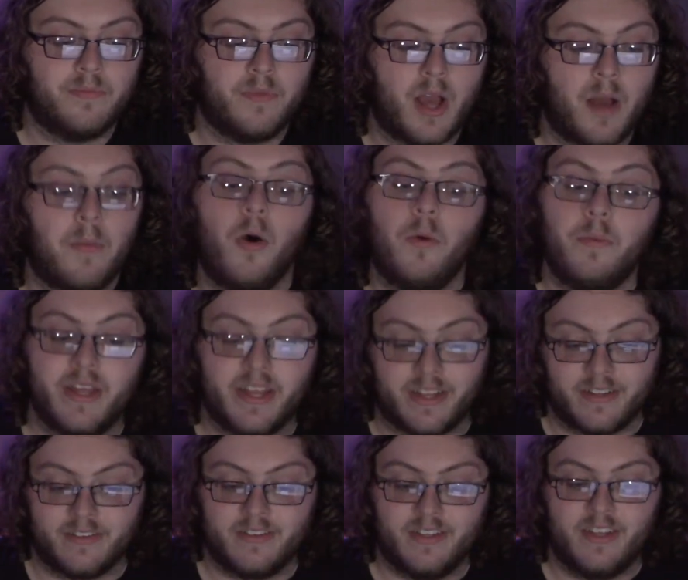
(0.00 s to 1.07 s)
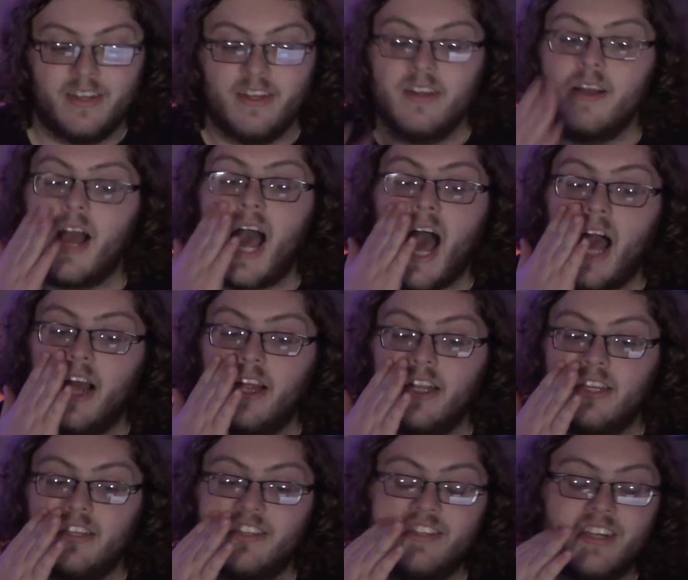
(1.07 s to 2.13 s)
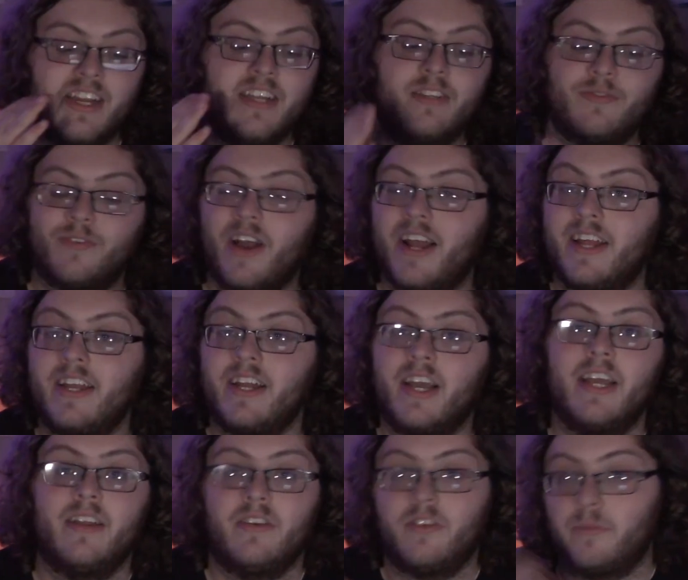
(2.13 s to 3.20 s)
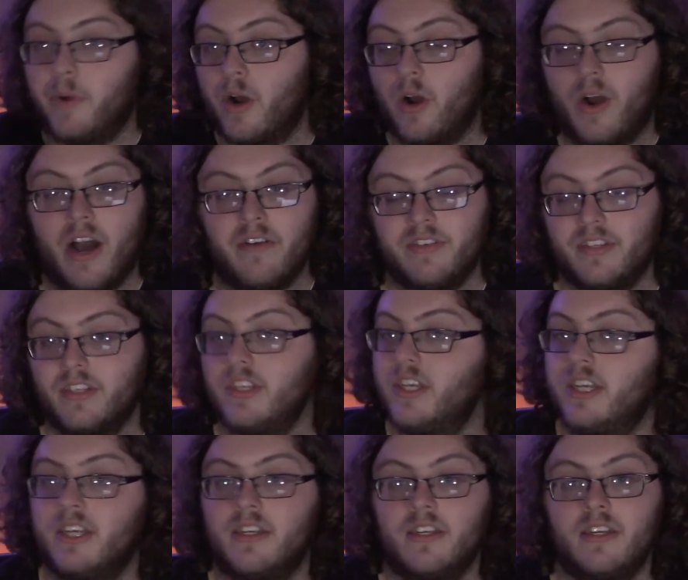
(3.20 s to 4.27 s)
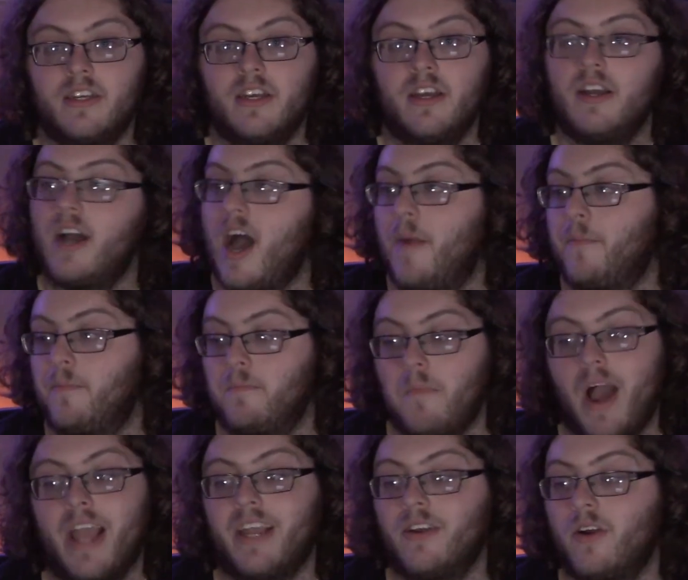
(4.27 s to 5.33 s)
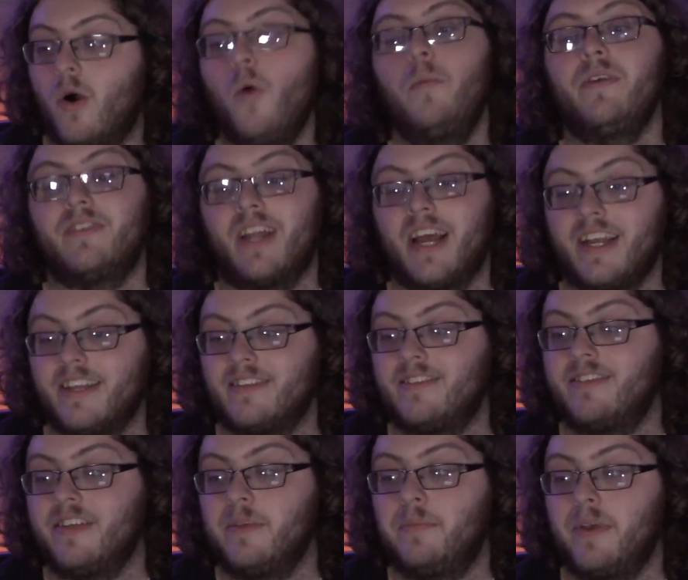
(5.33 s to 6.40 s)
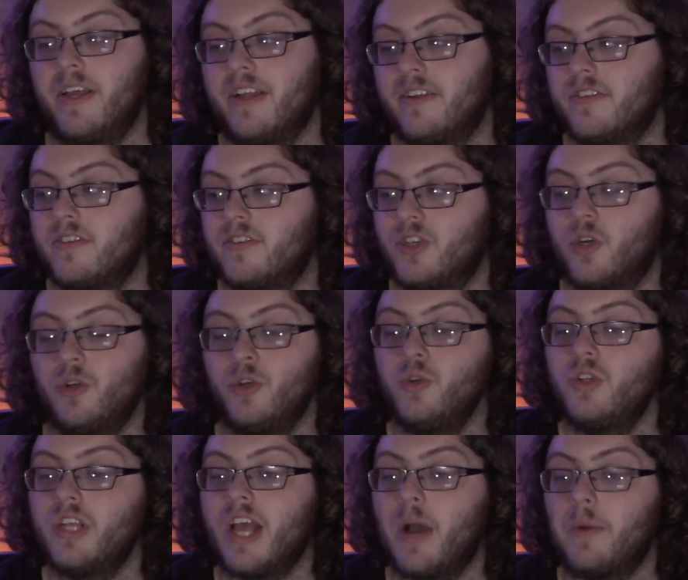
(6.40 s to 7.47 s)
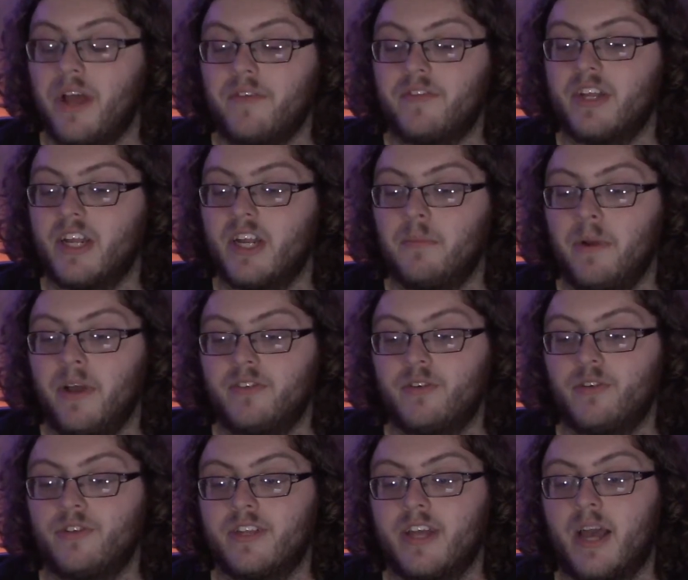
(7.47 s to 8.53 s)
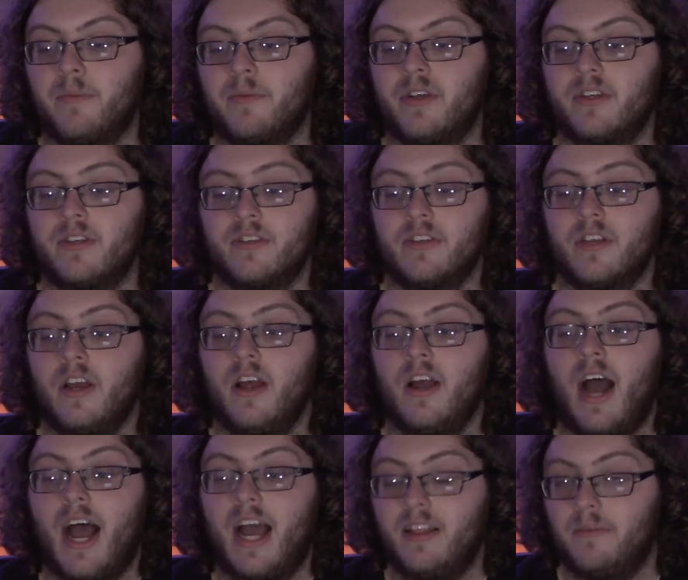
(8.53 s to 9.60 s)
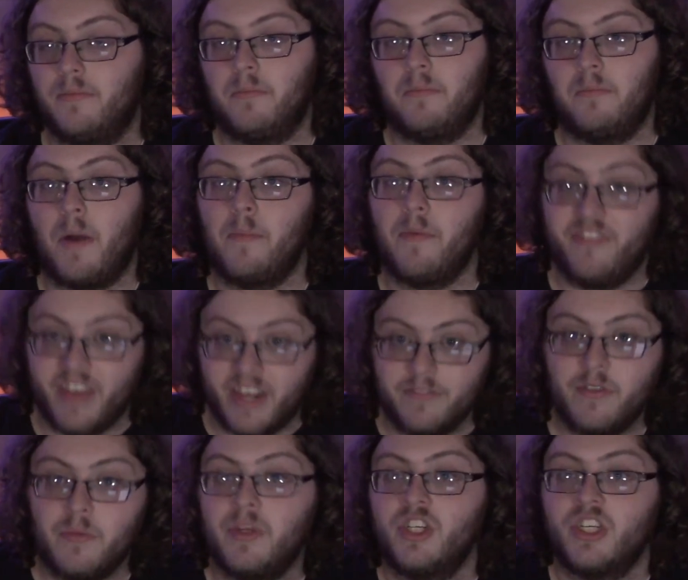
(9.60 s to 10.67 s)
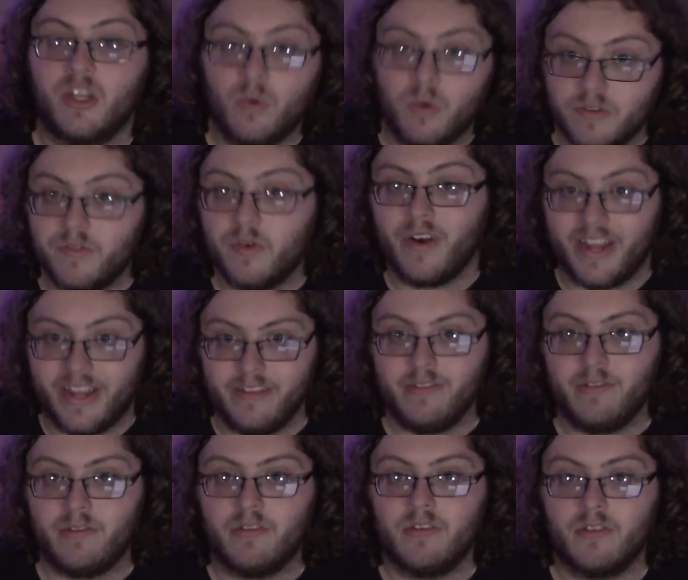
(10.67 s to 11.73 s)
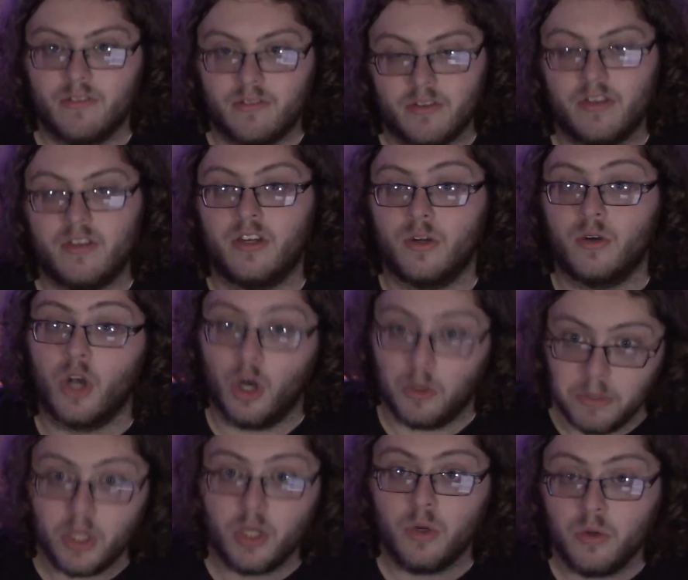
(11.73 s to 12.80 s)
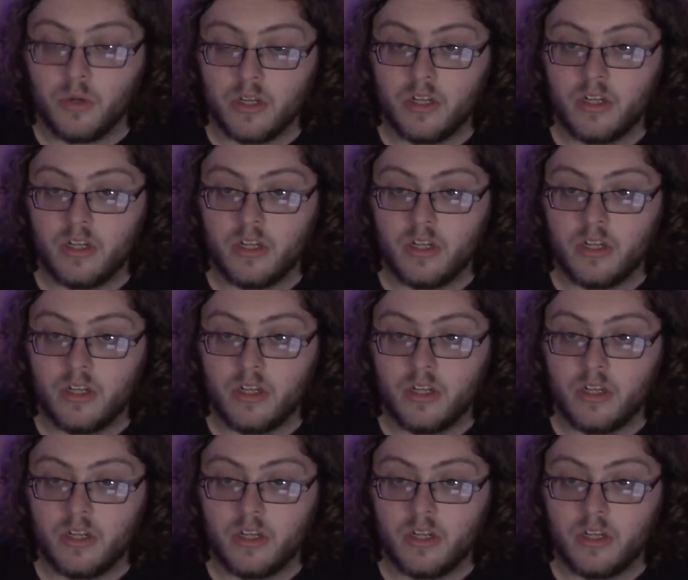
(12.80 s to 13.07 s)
I'm hoping tonight's Friday night. Tomorrow, obviously, um, my hope is that I can sleep in. So usually I would have to get up by a certain time because I'm a fan of the Michigan Wolverines. You know, go blue.